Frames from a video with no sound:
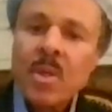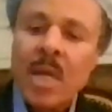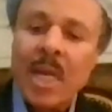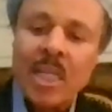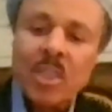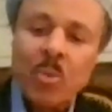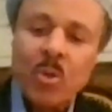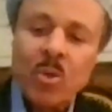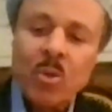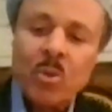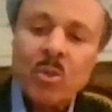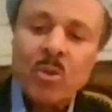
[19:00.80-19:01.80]
and his
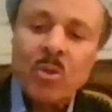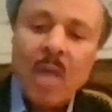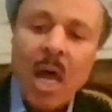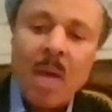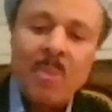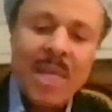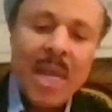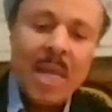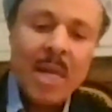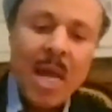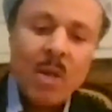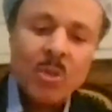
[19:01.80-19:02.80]
producer, Tom
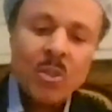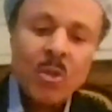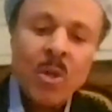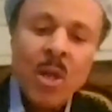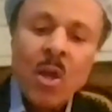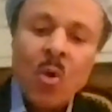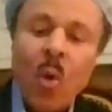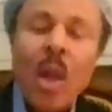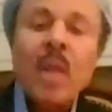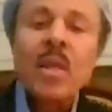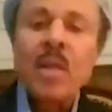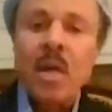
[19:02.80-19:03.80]
Danhauser,
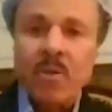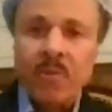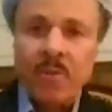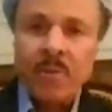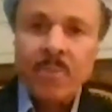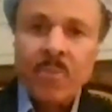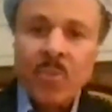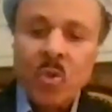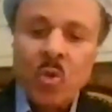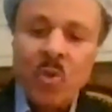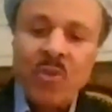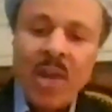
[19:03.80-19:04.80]
well enough
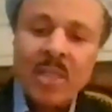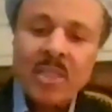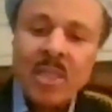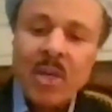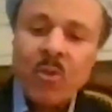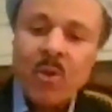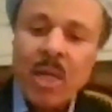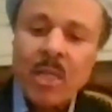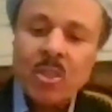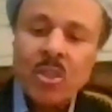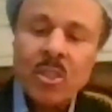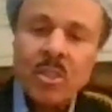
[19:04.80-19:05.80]
to have had several
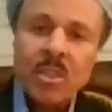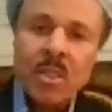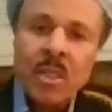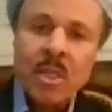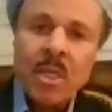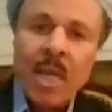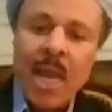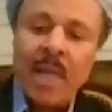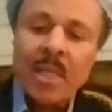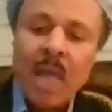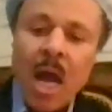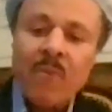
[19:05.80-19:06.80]
lunches
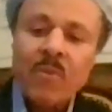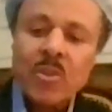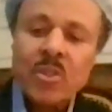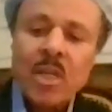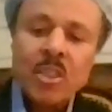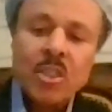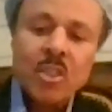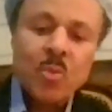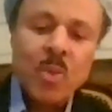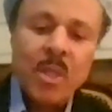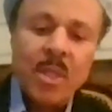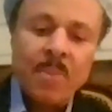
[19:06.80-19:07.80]
and conversations
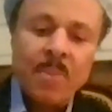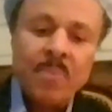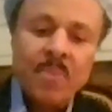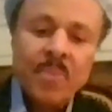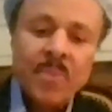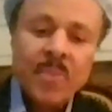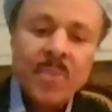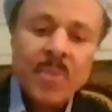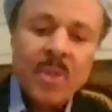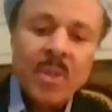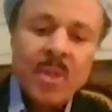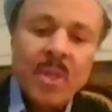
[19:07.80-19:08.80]
with them.
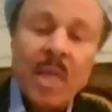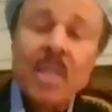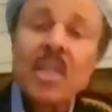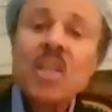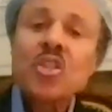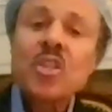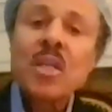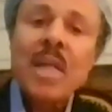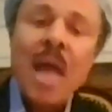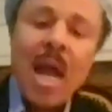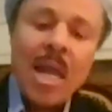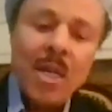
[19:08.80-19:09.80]

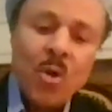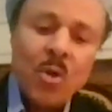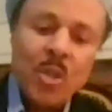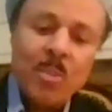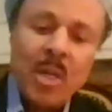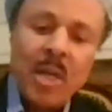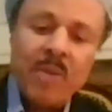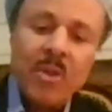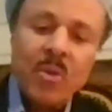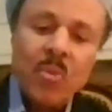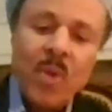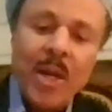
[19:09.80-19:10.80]
Additionally, I know the
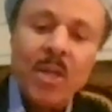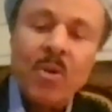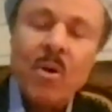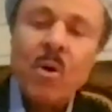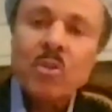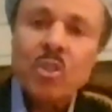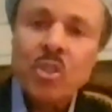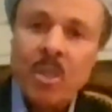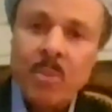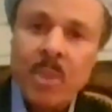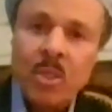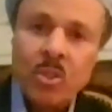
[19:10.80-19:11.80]
beloved radio host,
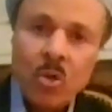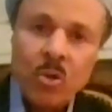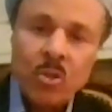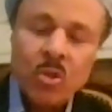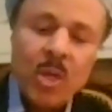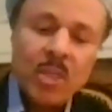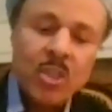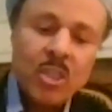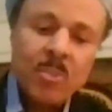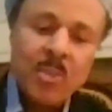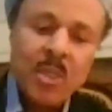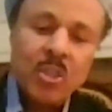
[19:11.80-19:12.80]
Jimmy Church, who I
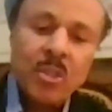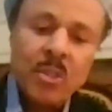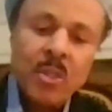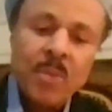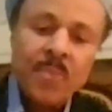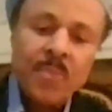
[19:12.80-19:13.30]
just mentioned.